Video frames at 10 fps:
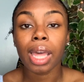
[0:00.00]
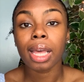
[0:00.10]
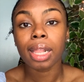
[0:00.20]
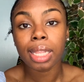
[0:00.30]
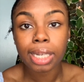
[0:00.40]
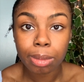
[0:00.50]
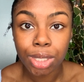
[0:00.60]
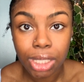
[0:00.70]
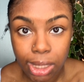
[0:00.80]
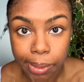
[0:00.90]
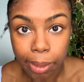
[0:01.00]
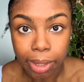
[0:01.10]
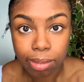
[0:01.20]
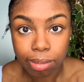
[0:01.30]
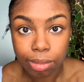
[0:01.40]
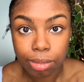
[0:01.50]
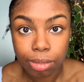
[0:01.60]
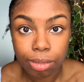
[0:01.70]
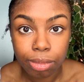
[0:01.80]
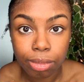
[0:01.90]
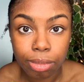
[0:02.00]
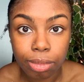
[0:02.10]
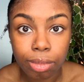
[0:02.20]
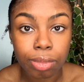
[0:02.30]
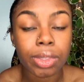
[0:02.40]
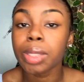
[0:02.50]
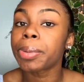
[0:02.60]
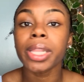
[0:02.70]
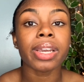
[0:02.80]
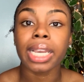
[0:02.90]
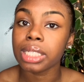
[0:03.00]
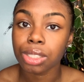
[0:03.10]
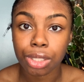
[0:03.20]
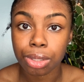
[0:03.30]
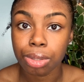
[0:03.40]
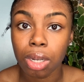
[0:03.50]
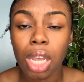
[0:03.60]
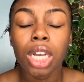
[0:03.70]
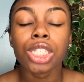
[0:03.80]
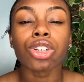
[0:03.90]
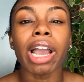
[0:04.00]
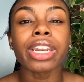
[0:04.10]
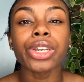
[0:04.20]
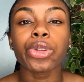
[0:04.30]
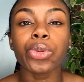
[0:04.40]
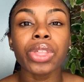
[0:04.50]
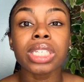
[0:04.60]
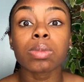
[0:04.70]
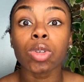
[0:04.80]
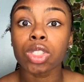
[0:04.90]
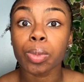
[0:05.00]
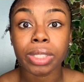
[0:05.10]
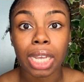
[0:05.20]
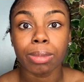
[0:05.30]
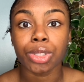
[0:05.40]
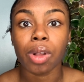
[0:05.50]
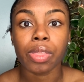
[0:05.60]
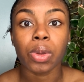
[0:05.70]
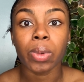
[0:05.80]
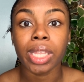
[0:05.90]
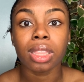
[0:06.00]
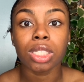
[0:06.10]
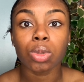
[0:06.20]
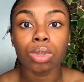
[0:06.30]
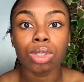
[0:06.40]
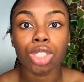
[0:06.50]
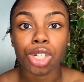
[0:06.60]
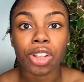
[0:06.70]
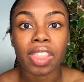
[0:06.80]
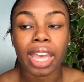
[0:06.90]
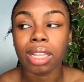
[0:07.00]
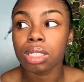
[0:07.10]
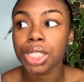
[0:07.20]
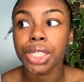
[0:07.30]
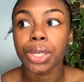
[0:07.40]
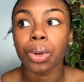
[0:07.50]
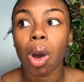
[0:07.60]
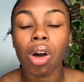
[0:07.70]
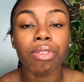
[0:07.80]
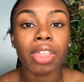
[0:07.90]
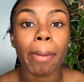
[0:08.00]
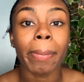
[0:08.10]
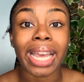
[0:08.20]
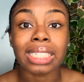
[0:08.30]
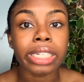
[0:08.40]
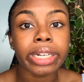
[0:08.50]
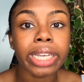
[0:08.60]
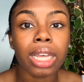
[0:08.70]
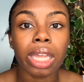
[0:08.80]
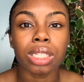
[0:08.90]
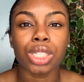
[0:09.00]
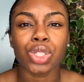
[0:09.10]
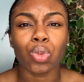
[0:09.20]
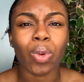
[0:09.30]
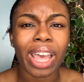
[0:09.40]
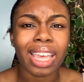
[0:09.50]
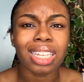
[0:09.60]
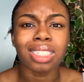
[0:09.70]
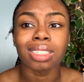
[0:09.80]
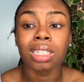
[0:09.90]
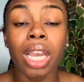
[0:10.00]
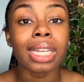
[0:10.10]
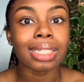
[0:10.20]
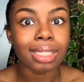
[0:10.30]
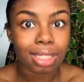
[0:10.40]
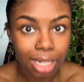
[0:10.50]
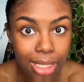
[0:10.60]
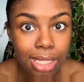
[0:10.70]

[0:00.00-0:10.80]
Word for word: Clean them sheets, baby. The pillowcases too. Try to do this multiple times throughout the week. This will ensure that, you know, all of that bacteria and sweat and dead